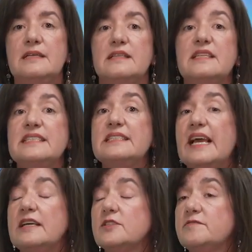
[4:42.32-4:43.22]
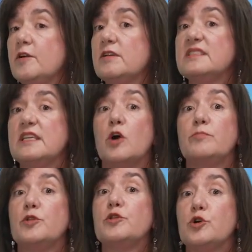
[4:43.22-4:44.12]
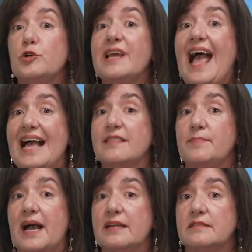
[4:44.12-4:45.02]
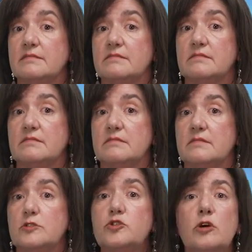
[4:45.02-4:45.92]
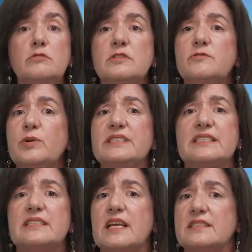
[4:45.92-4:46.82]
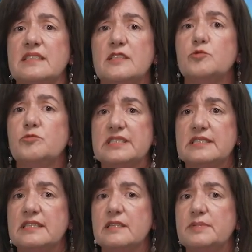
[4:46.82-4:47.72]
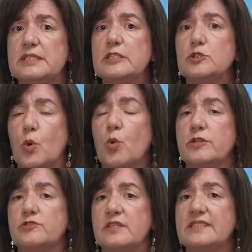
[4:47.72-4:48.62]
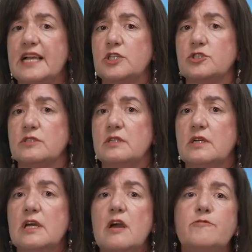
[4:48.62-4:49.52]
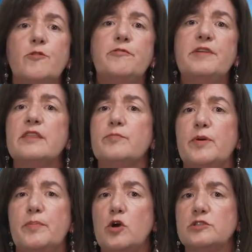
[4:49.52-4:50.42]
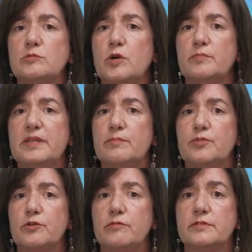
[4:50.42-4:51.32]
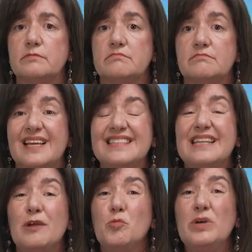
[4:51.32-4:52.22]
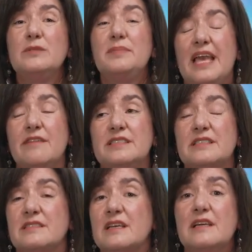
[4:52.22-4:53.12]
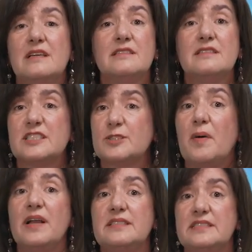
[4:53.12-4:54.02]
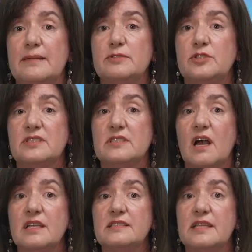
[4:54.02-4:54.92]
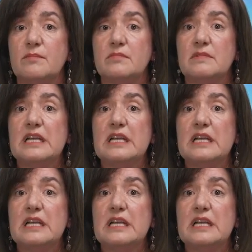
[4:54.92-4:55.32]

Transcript: This entails focusing on both the good and the bad. Don't avoid discussing the risks in the business or the transaction for fear the proposal won't be approved, as they will be evident despite attempts to disguise them